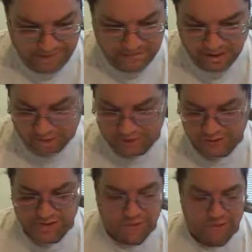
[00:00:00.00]
And you can
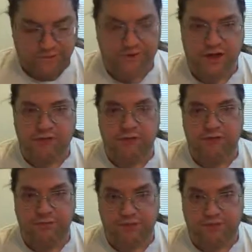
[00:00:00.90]
disable that feature if you
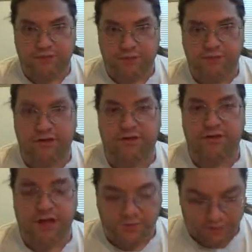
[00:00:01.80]
want to preserve
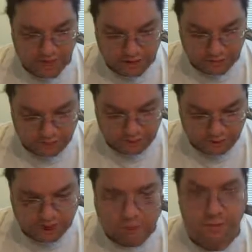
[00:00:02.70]
your battery life,
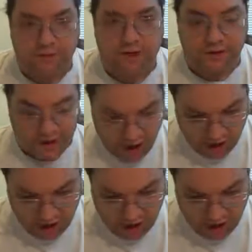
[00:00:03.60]
your phone battery.